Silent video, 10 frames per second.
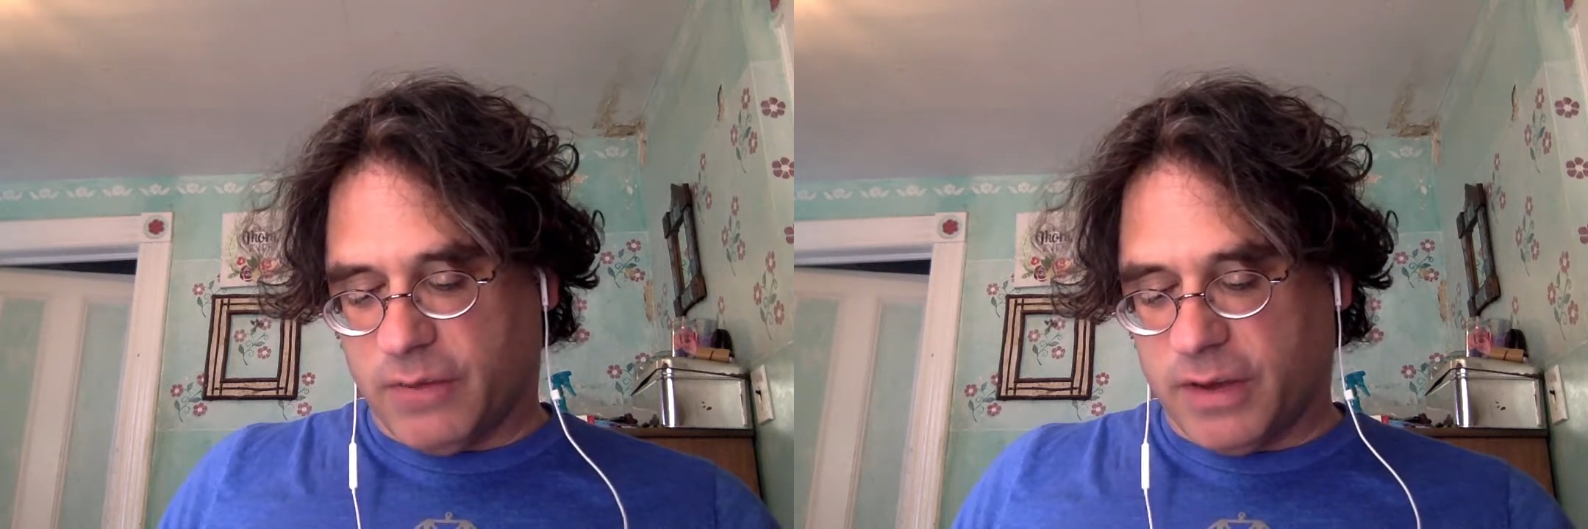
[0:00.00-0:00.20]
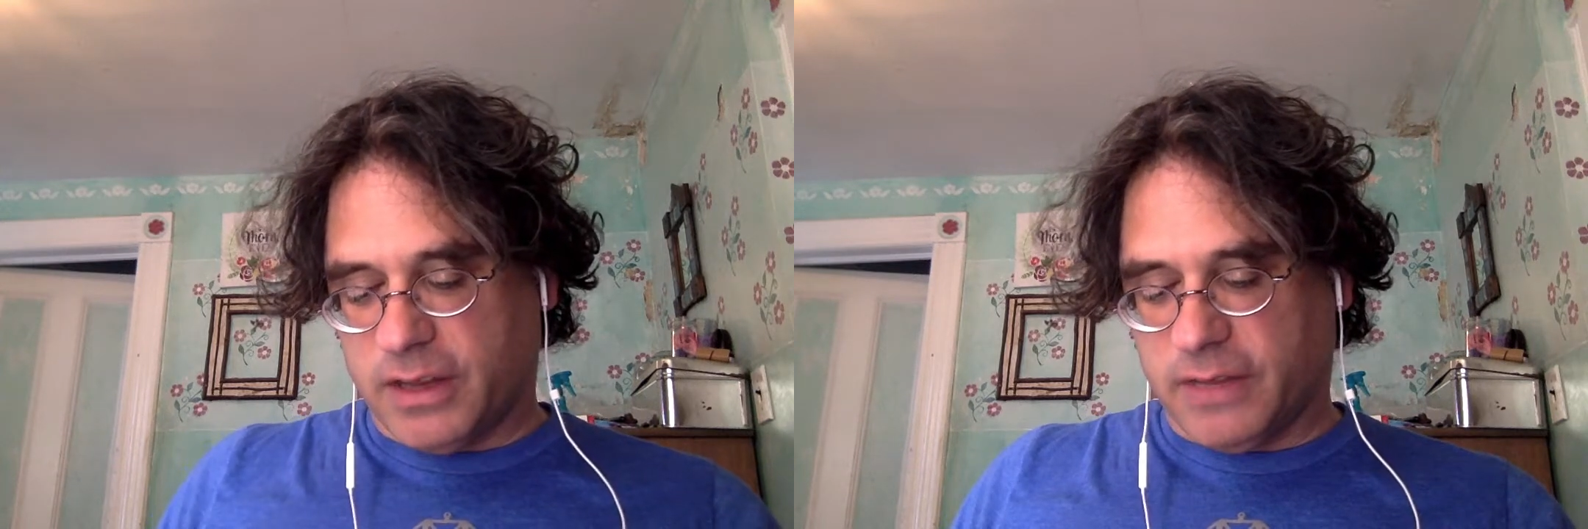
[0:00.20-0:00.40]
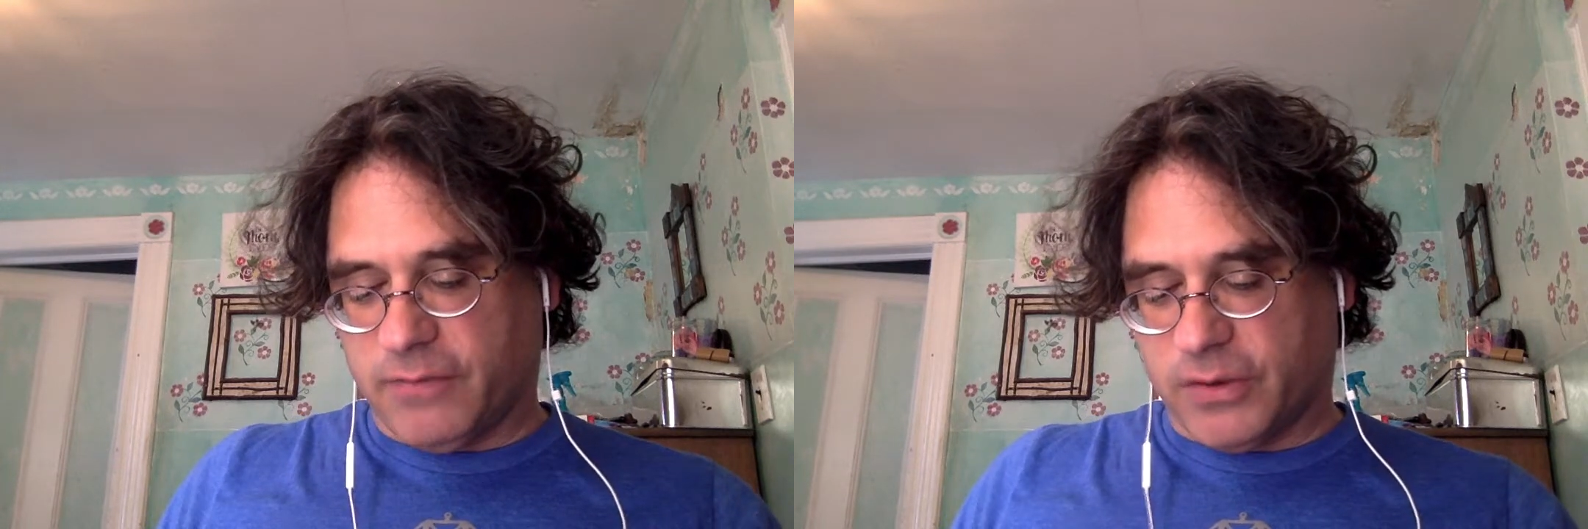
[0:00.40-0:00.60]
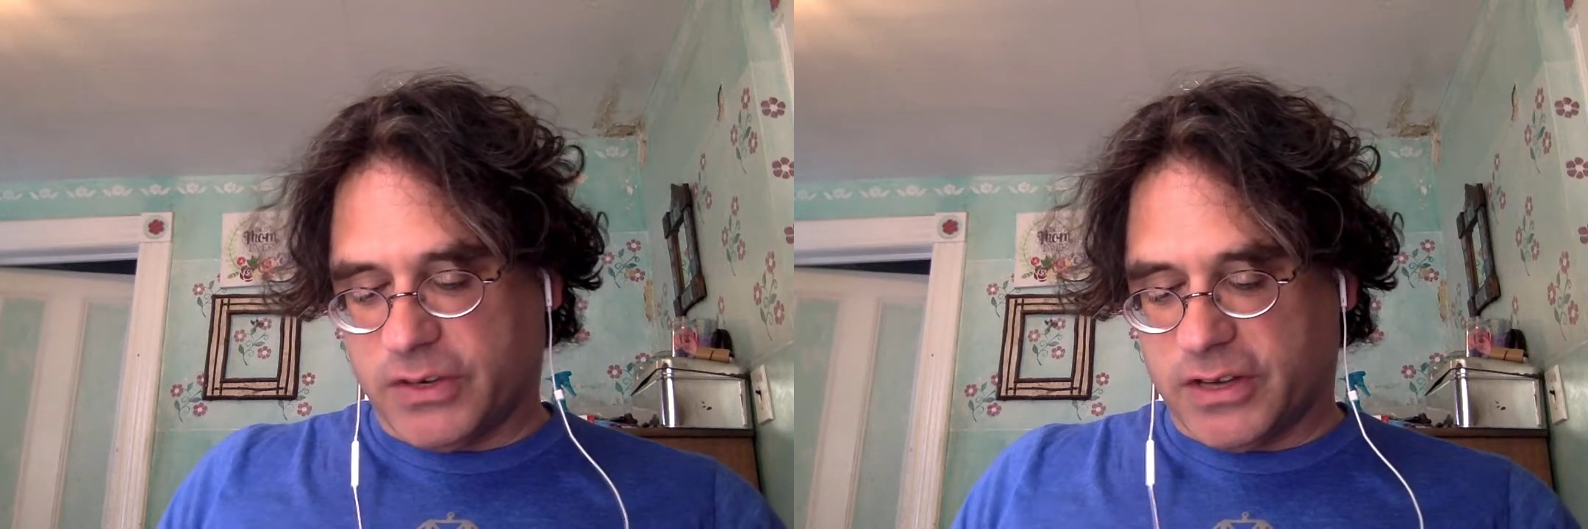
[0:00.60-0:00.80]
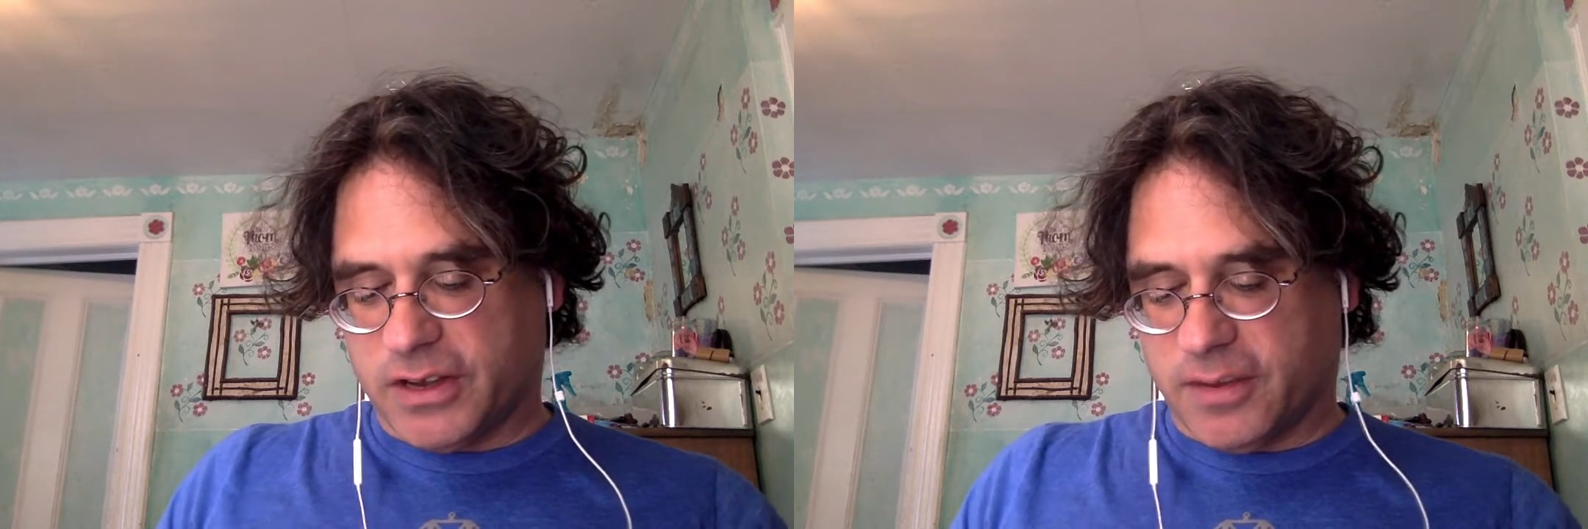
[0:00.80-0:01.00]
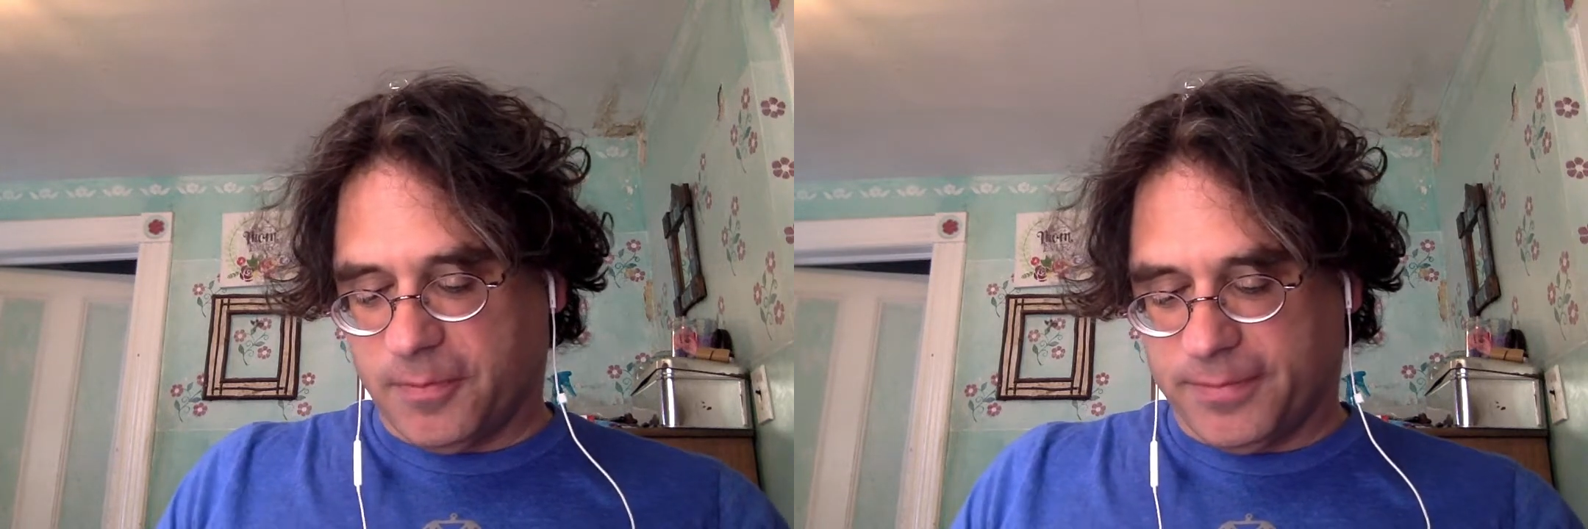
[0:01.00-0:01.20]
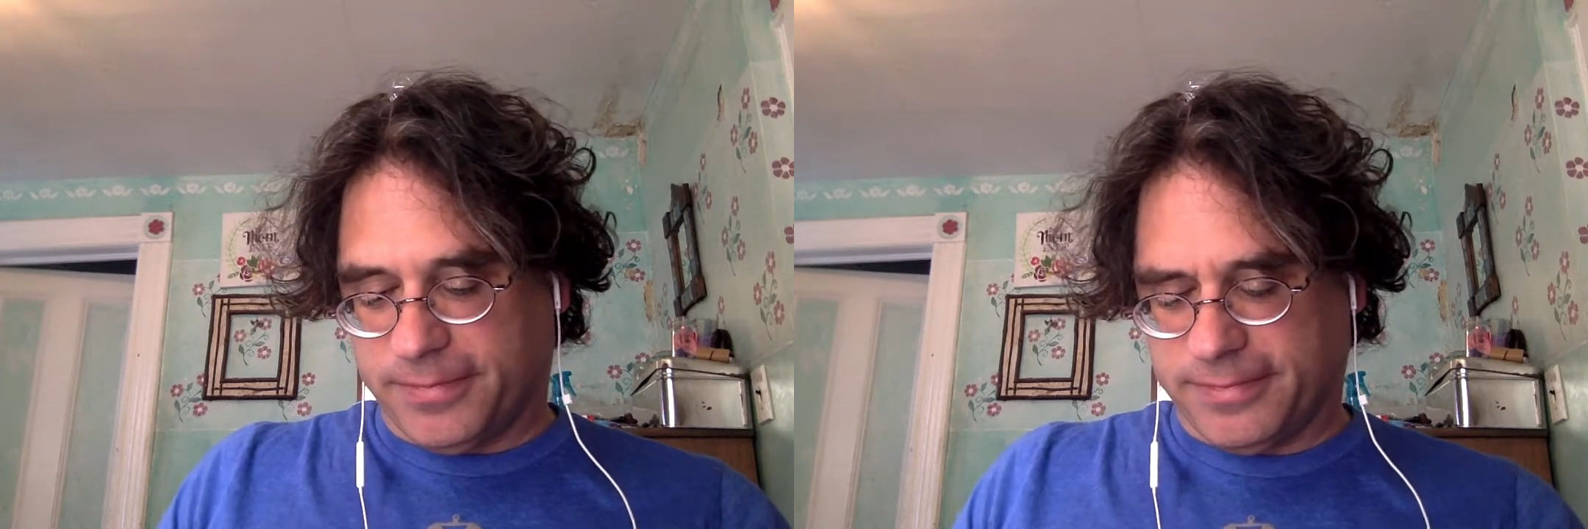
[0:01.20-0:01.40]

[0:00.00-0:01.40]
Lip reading: read it the first time.